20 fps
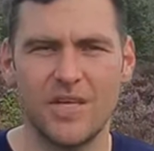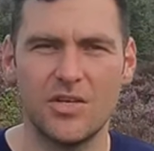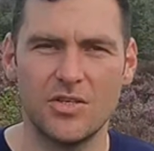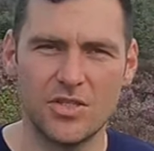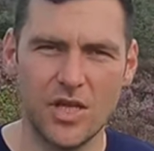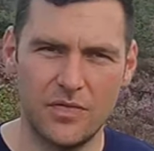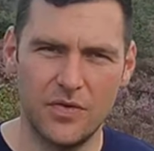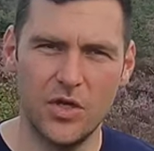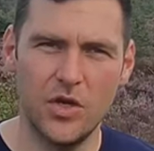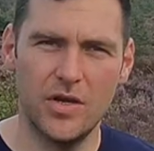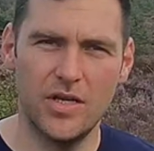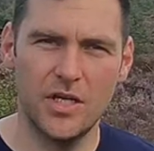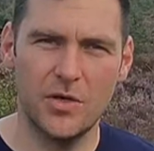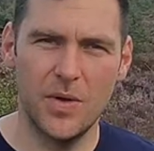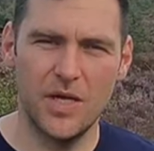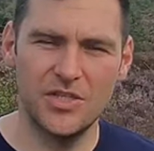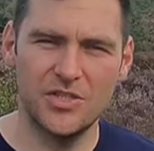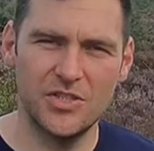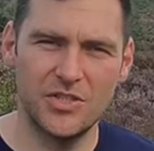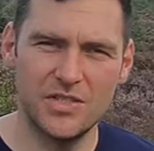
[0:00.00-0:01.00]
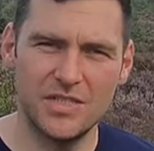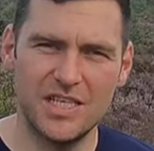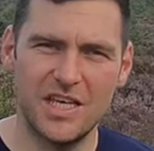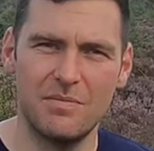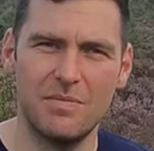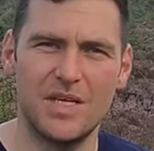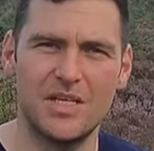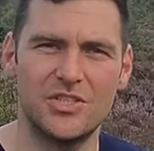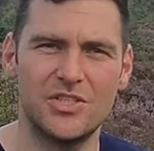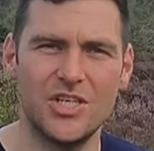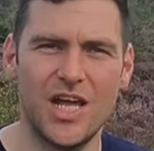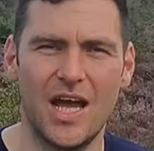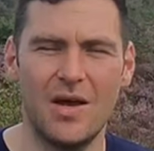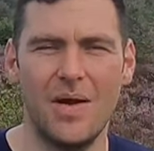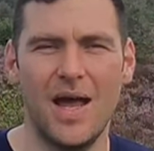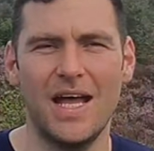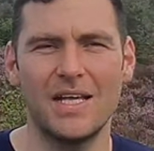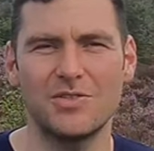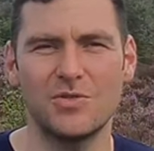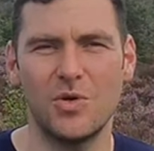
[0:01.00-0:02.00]
So if you've got any questions, give me a
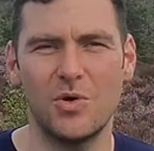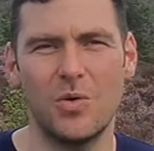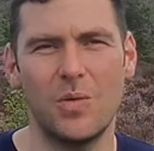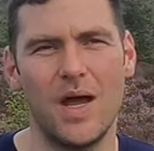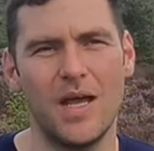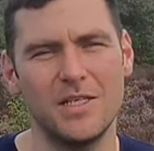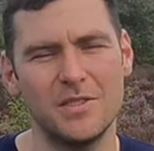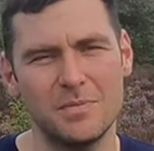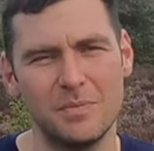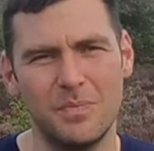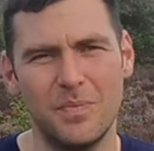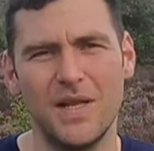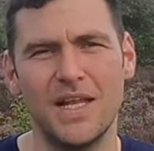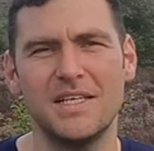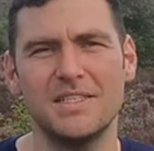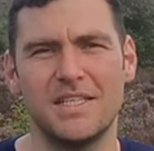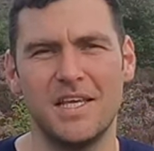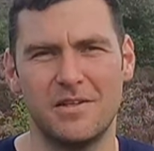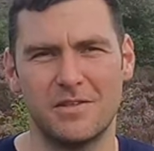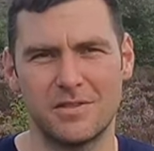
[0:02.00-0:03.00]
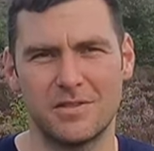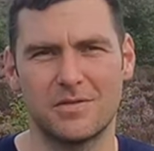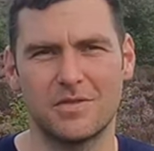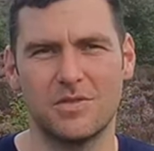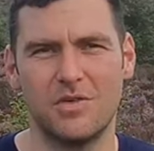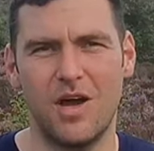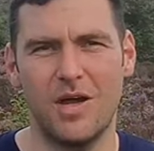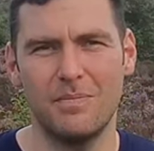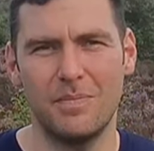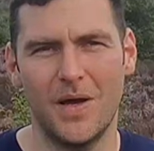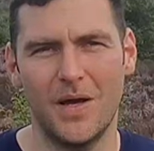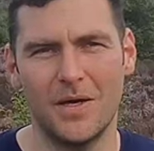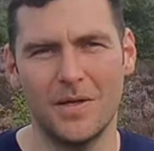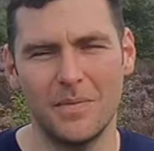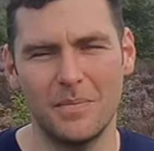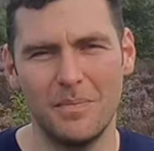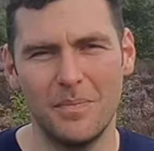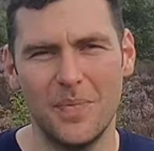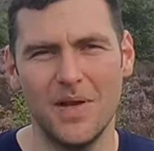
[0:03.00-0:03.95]
shout. As always, please hit the subscribe button.